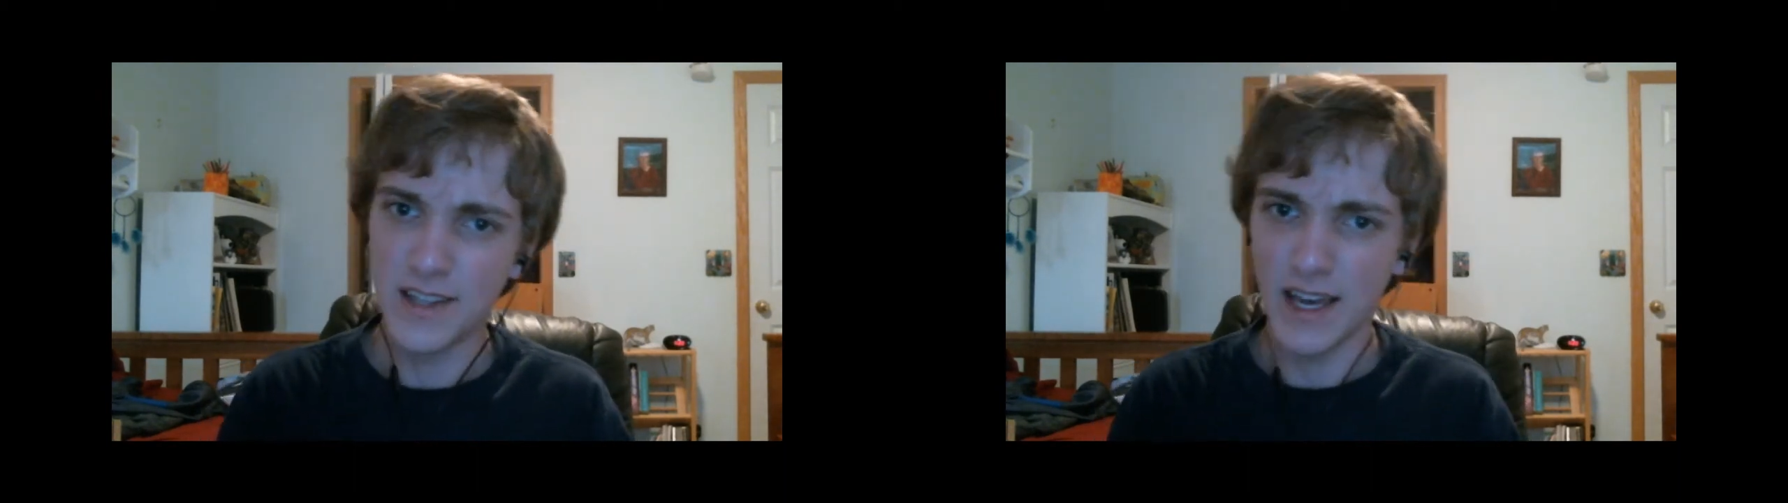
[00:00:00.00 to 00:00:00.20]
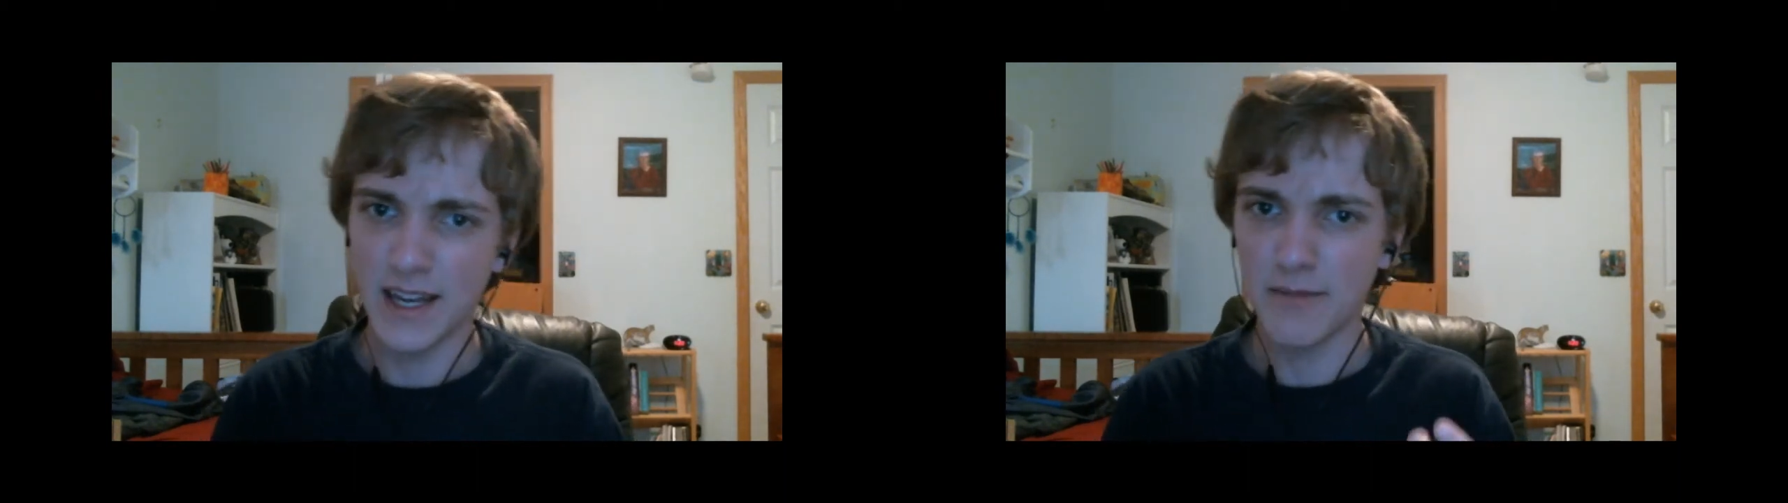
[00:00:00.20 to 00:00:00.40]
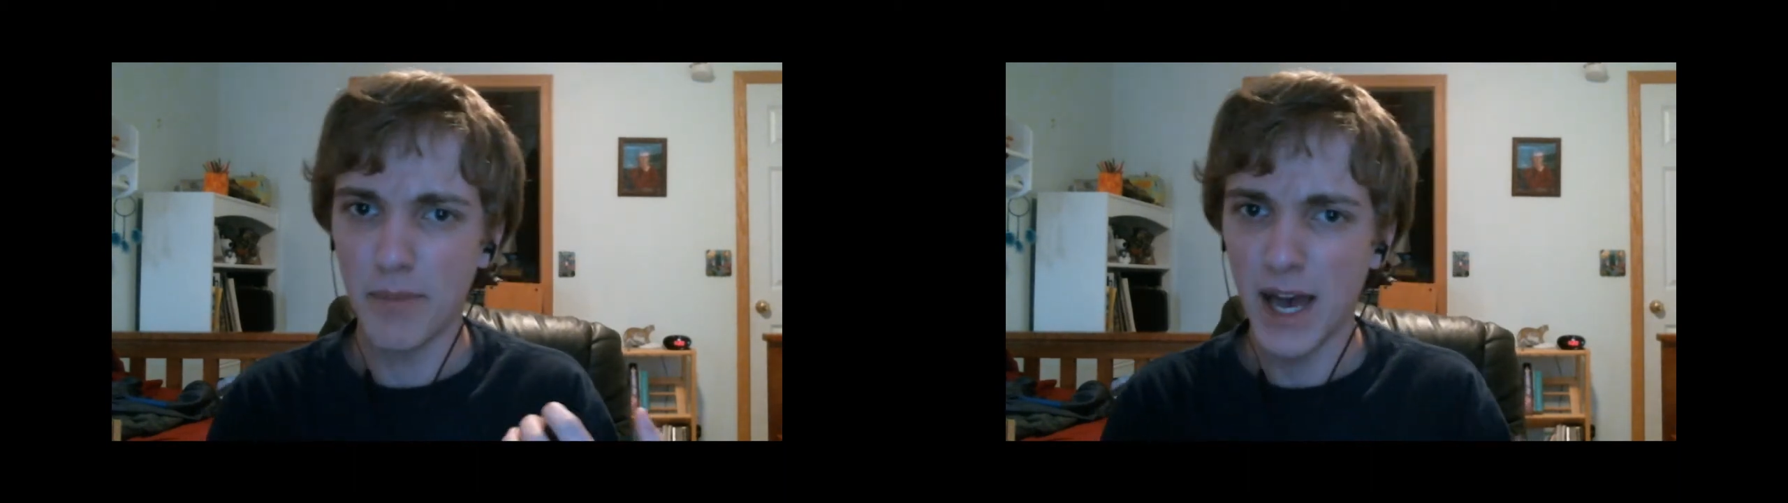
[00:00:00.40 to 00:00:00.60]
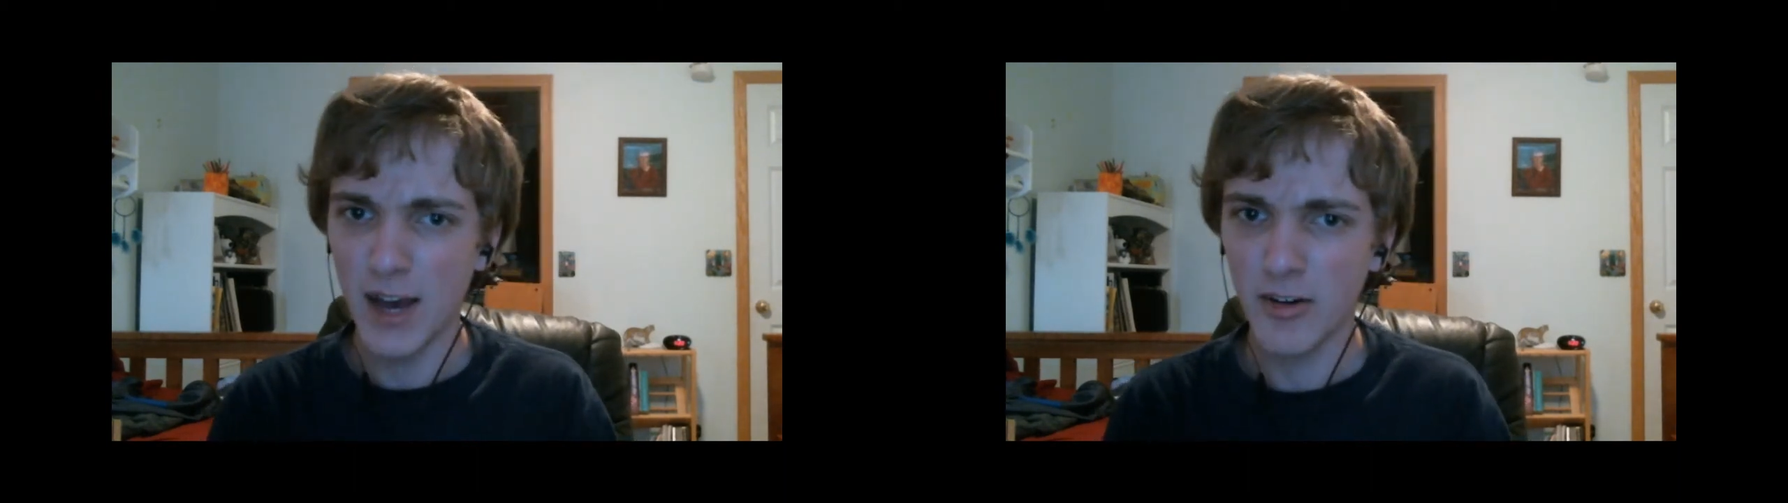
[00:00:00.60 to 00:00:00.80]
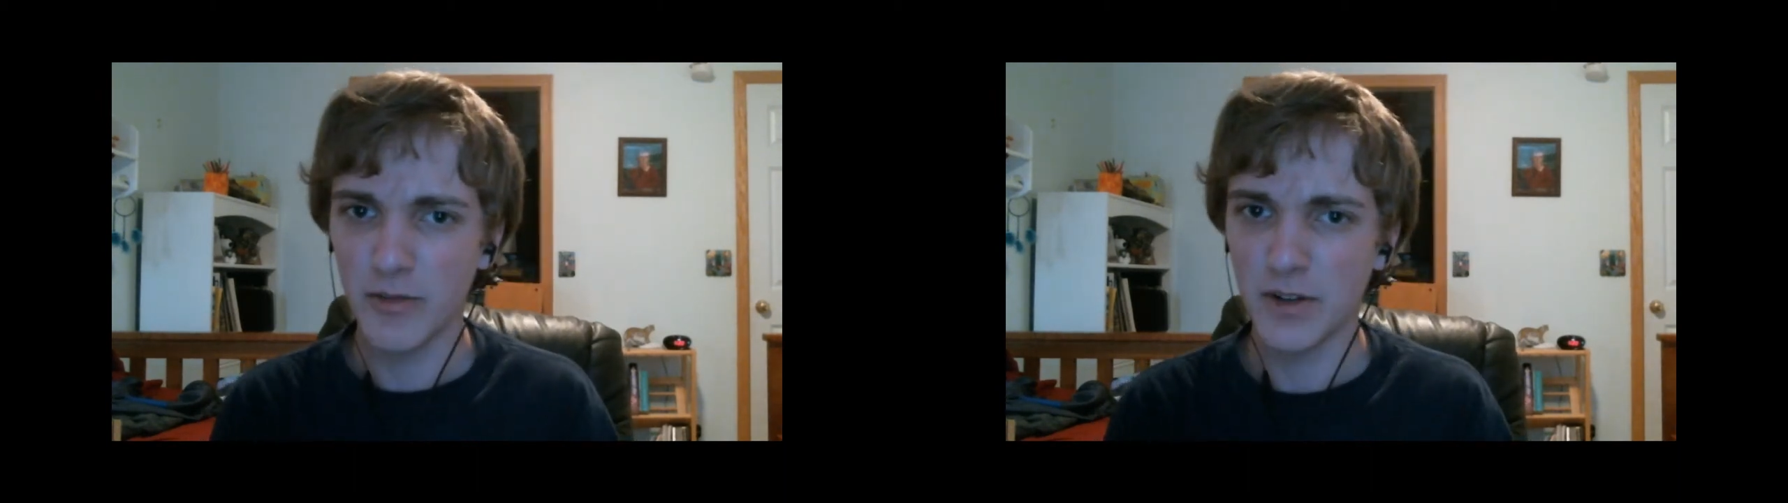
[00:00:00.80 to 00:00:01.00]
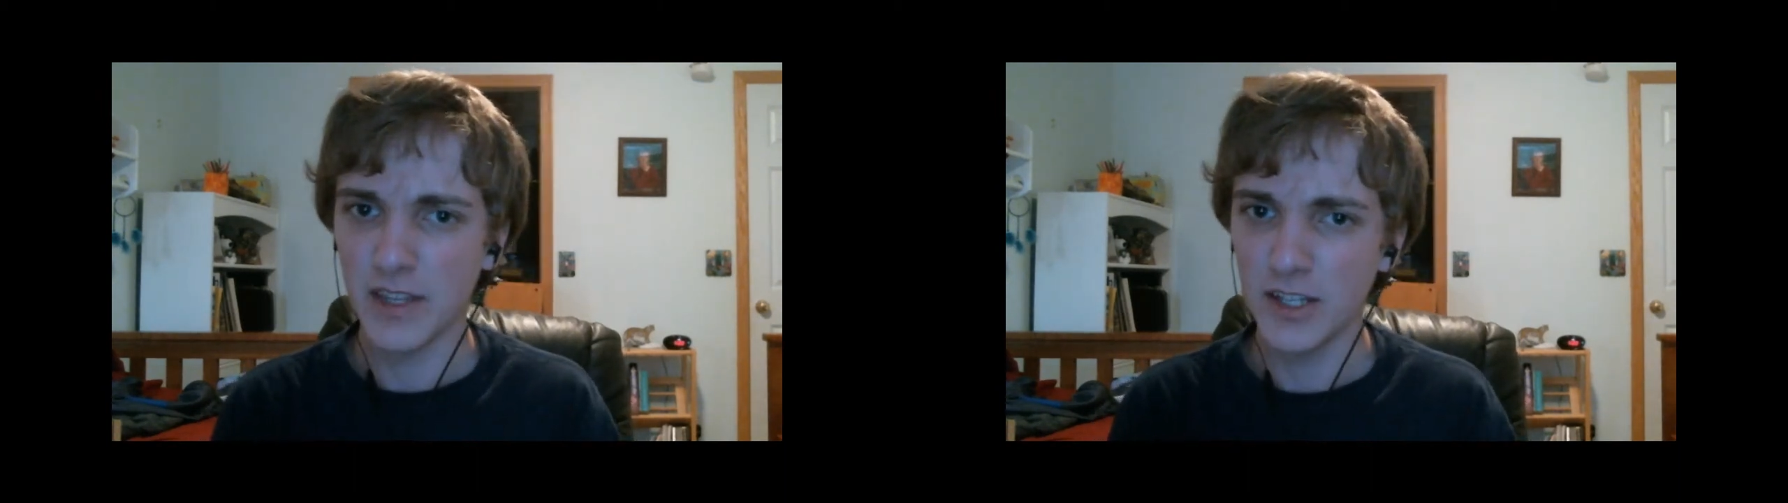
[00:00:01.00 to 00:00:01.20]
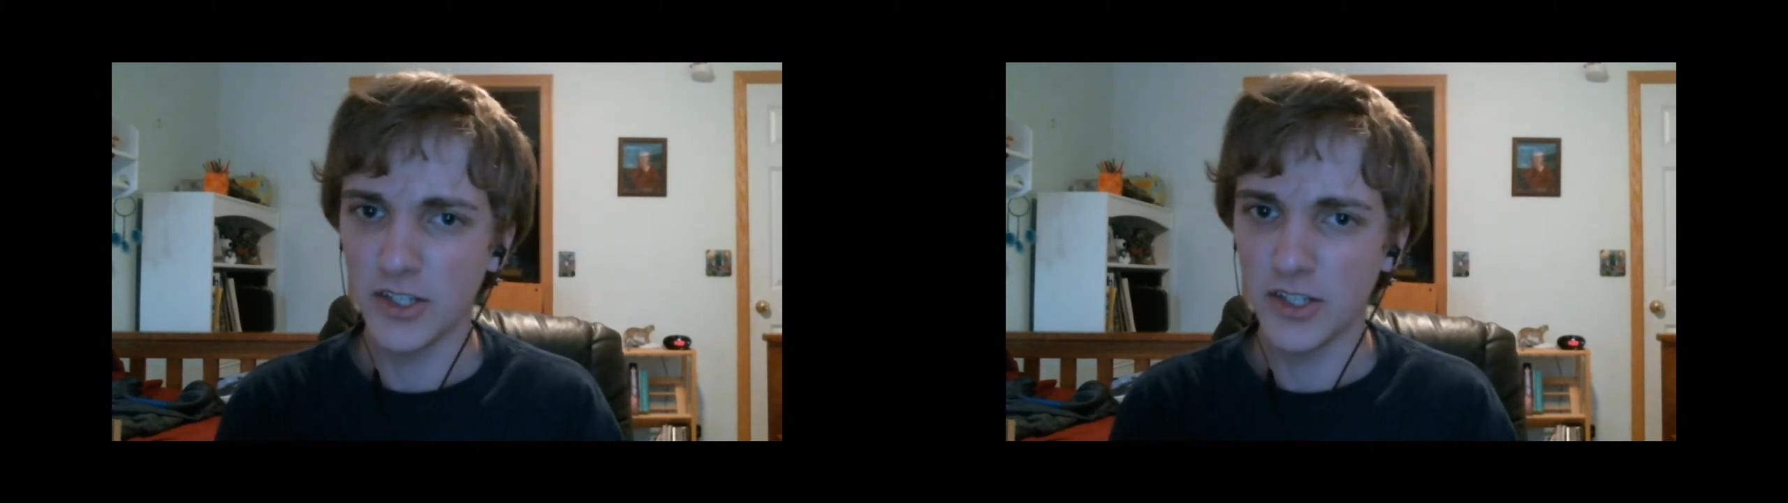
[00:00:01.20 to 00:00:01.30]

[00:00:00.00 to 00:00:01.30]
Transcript: that power within